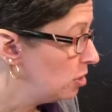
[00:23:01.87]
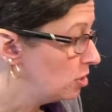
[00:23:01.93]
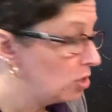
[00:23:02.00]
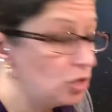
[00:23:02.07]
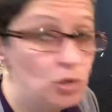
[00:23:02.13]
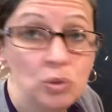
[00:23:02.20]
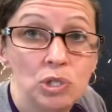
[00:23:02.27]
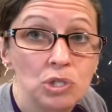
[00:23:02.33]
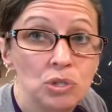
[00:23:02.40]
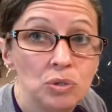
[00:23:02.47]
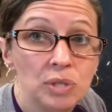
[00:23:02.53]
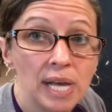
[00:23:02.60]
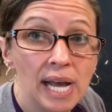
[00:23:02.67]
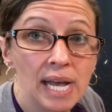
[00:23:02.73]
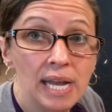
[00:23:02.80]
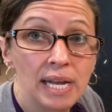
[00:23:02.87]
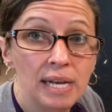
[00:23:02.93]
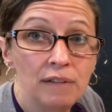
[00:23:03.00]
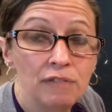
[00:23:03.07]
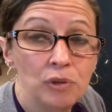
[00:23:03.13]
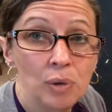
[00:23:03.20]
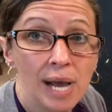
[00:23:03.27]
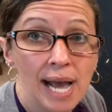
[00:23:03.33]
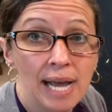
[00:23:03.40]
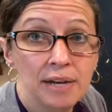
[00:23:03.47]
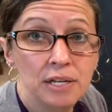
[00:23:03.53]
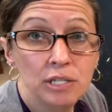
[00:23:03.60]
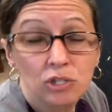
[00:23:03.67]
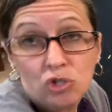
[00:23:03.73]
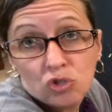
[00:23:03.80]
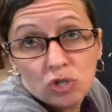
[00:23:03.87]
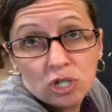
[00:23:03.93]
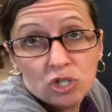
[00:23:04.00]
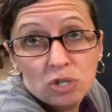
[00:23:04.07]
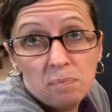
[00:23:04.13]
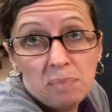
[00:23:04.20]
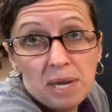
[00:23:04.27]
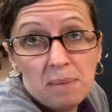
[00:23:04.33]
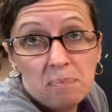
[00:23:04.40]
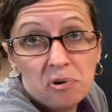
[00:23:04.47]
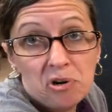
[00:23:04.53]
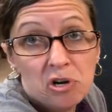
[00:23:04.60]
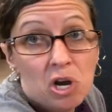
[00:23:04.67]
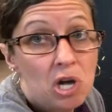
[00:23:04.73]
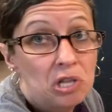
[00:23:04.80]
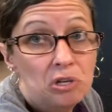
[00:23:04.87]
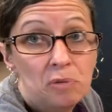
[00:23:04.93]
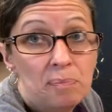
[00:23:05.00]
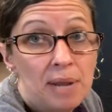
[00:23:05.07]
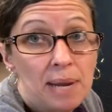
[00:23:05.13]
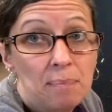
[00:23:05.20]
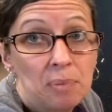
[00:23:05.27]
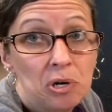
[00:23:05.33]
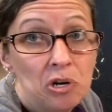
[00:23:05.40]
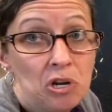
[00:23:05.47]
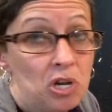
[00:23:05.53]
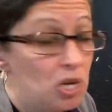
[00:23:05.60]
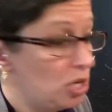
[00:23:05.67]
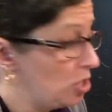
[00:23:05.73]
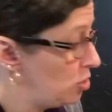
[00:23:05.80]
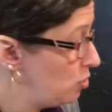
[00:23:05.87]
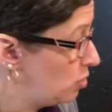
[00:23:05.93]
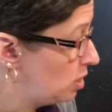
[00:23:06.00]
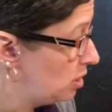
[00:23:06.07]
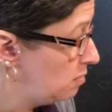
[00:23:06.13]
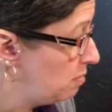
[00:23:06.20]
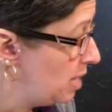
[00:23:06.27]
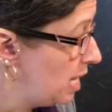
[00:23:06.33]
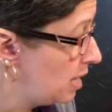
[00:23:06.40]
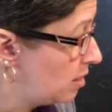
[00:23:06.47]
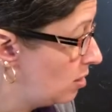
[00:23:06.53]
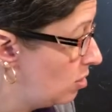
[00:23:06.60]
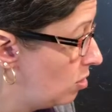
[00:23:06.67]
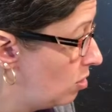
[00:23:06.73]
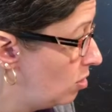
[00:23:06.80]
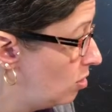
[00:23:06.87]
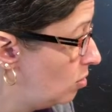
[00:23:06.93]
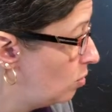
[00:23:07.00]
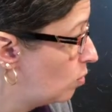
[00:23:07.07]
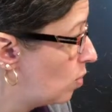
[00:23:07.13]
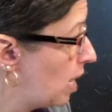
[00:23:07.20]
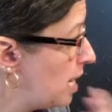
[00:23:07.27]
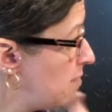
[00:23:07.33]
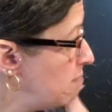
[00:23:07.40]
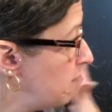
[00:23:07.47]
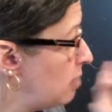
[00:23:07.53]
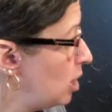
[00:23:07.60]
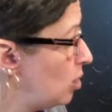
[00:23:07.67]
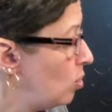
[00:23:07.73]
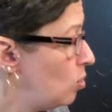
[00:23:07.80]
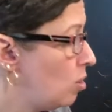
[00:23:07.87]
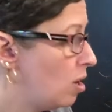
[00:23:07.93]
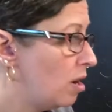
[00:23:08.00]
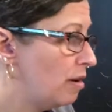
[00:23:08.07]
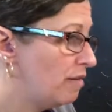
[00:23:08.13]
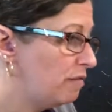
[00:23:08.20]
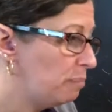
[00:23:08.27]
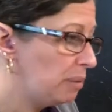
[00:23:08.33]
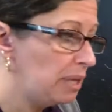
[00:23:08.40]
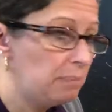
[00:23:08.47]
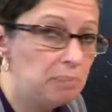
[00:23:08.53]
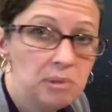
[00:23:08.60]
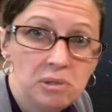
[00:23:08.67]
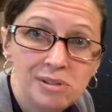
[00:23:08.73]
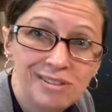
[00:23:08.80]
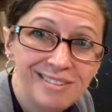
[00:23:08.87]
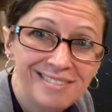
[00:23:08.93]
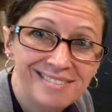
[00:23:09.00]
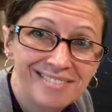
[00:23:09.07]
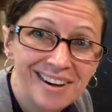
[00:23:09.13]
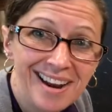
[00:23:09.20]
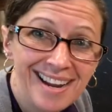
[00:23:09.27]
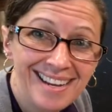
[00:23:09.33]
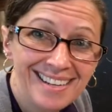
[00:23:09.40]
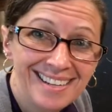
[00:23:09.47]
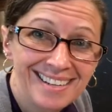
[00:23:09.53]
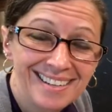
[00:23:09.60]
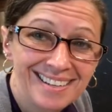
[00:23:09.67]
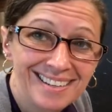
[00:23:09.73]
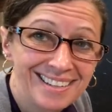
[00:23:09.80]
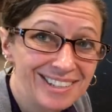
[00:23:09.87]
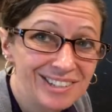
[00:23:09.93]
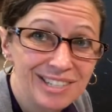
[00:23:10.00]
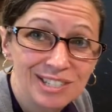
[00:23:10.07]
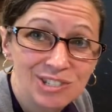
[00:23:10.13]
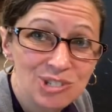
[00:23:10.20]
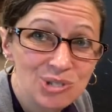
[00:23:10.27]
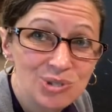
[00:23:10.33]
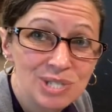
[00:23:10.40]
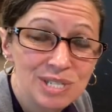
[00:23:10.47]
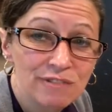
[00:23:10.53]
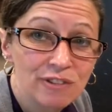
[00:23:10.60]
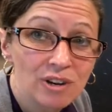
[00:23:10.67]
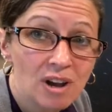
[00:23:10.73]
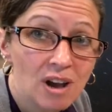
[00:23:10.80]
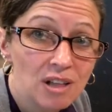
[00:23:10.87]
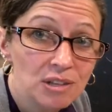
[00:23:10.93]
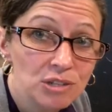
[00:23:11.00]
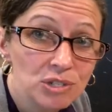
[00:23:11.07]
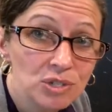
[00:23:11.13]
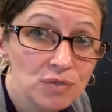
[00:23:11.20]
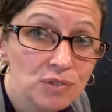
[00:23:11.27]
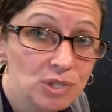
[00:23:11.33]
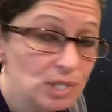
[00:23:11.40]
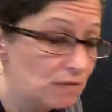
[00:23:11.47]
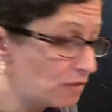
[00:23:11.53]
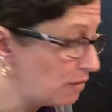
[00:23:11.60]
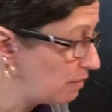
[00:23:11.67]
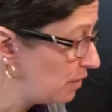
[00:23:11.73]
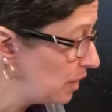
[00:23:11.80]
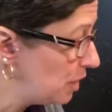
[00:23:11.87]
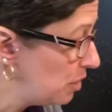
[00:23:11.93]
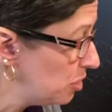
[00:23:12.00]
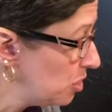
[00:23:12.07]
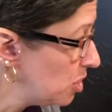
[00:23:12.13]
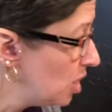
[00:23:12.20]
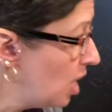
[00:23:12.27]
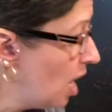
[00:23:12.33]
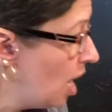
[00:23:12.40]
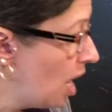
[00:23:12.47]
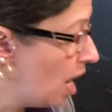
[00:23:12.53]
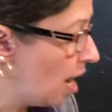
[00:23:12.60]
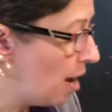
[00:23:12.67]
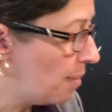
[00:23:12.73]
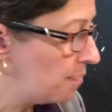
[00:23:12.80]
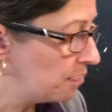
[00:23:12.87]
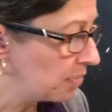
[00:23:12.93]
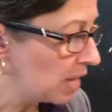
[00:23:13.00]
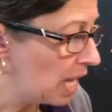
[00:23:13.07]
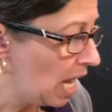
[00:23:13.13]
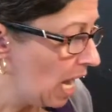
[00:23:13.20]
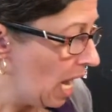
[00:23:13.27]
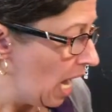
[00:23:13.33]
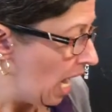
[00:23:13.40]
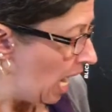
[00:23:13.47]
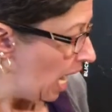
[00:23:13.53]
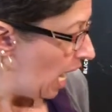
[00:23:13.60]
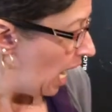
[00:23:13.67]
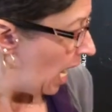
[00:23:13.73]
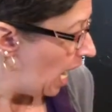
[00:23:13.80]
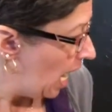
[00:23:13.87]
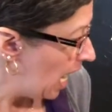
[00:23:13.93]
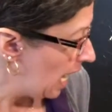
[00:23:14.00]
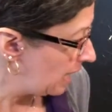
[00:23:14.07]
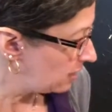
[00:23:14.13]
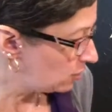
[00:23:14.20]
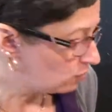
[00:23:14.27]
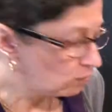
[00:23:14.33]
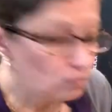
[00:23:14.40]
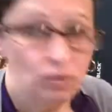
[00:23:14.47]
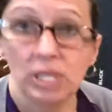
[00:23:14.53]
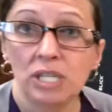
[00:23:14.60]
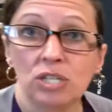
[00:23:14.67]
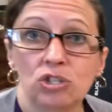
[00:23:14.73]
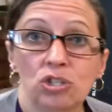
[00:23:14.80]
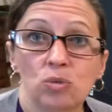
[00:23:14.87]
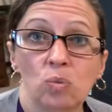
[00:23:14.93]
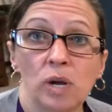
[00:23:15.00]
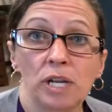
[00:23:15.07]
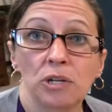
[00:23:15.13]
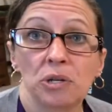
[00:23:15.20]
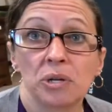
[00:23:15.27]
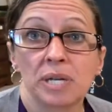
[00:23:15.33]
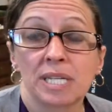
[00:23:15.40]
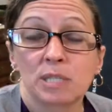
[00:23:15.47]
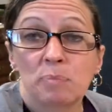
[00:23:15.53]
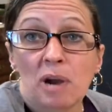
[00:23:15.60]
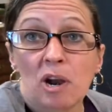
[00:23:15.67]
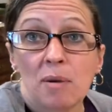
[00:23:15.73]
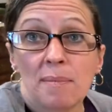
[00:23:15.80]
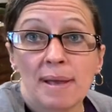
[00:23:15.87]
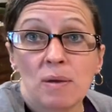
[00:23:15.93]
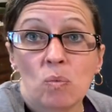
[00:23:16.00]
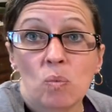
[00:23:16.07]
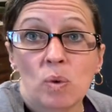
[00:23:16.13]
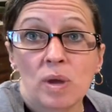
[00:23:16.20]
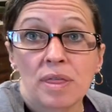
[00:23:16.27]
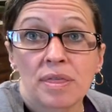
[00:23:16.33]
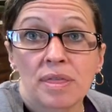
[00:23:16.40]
you could do that. And if you had construction paper, color paper, you could make a whole rainbow of people, right? You could choose different colors for different figures. I really just want you to experiment with